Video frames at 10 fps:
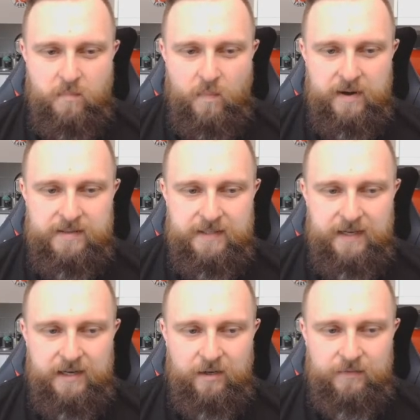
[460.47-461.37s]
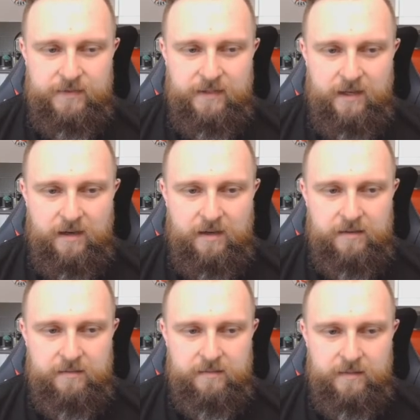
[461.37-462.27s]
we take off Sarr,
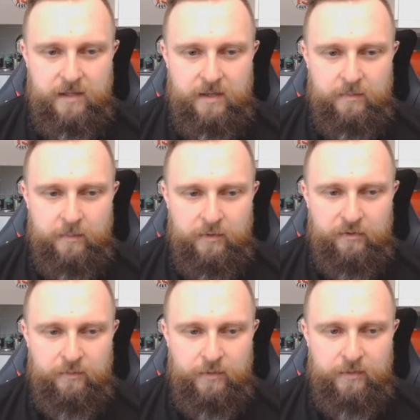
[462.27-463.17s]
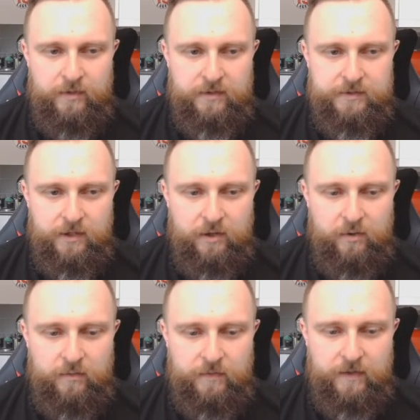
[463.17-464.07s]
move Munoz
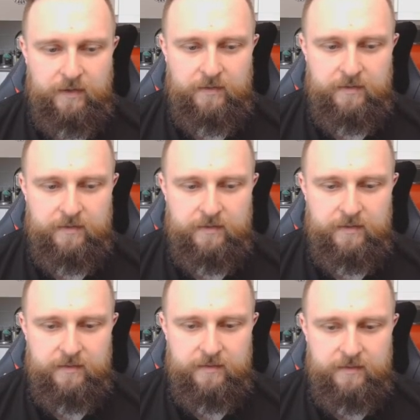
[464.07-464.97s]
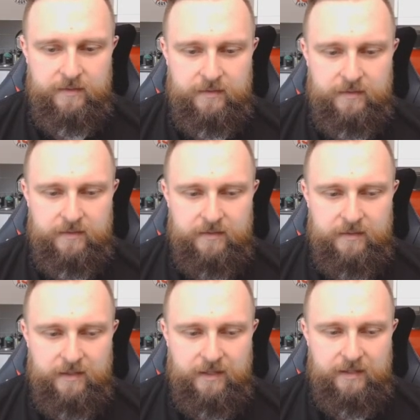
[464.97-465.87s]
over,
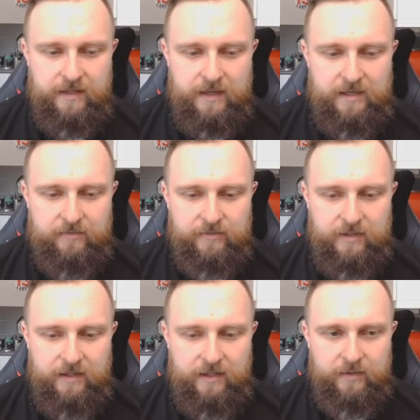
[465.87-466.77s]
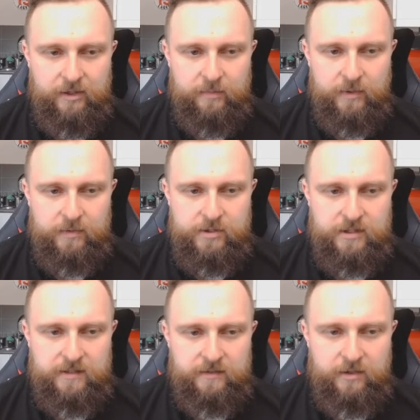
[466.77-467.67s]
and have Claudio
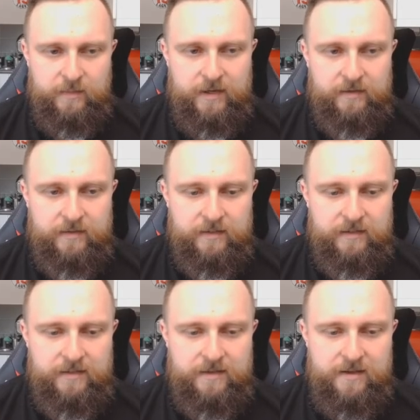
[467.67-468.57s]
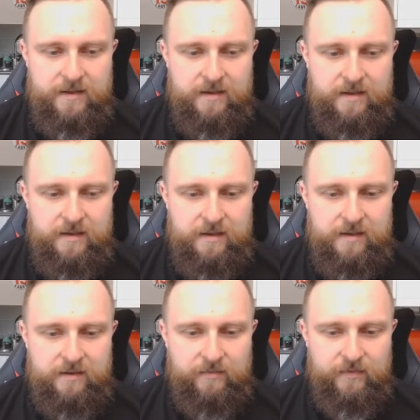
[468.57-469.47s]
Mochin come on
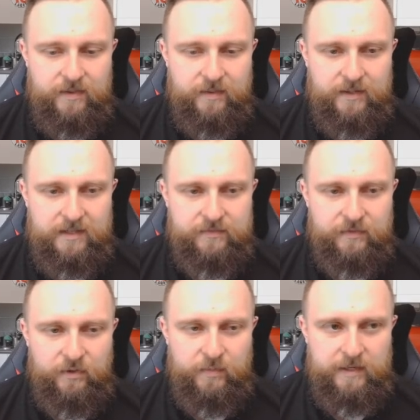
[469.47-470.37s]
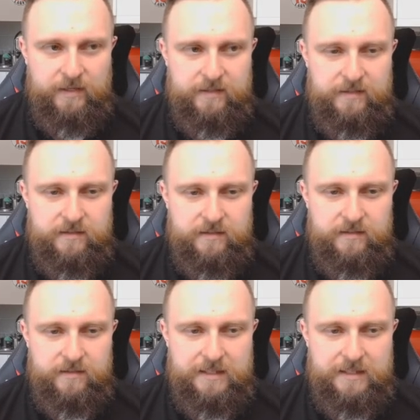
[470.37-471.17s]
for the last few minutes.